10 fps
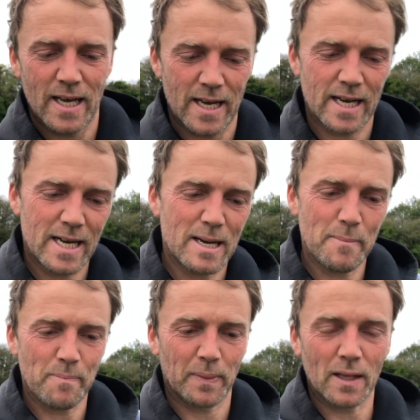
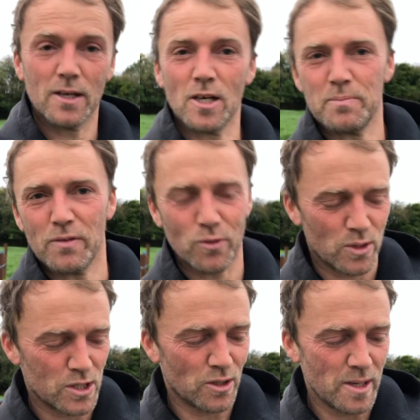Not
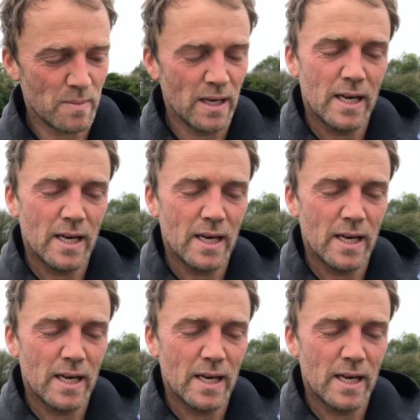before time.